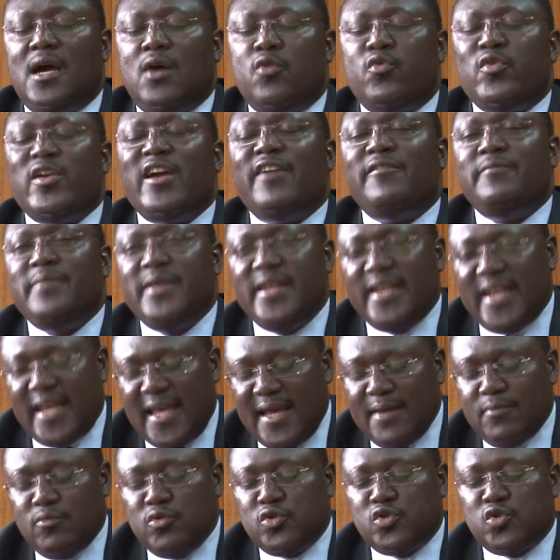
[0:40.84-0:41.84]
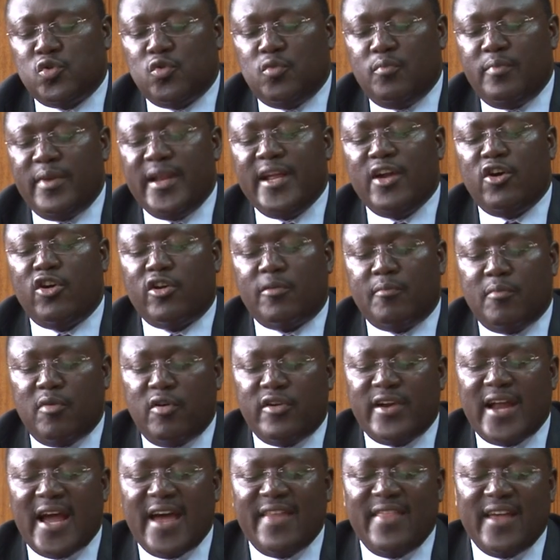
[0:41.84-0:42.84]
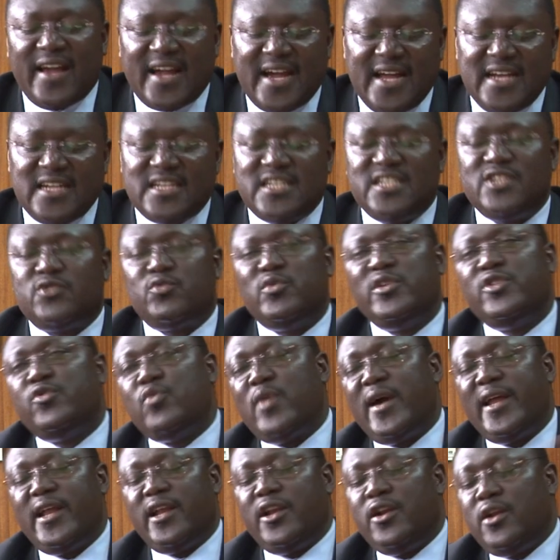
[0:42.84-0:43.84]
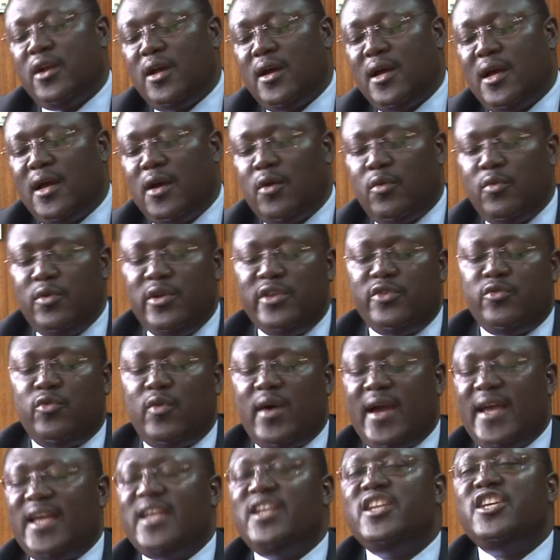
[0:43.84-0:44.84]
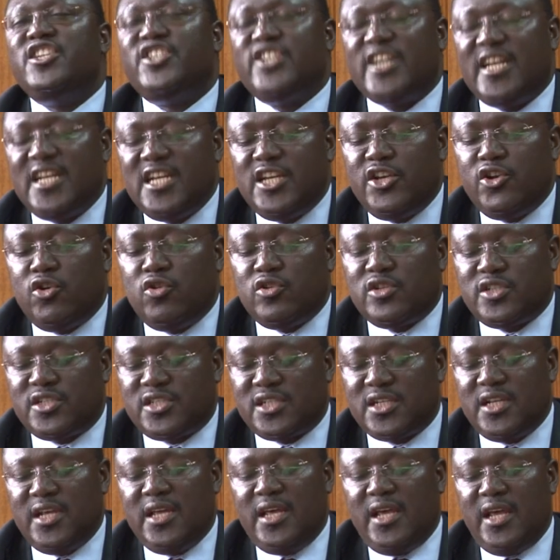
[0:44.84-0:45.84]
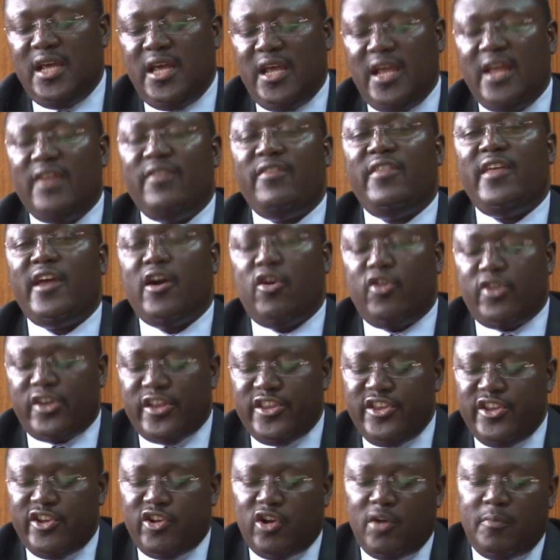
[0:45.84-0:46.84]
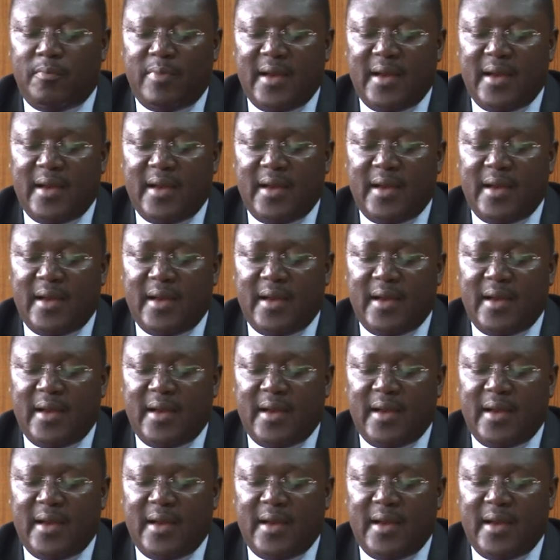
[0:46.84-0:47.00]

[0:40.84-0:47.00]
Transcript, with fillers: we have been able to bring on board other countries which were which were initially not in the original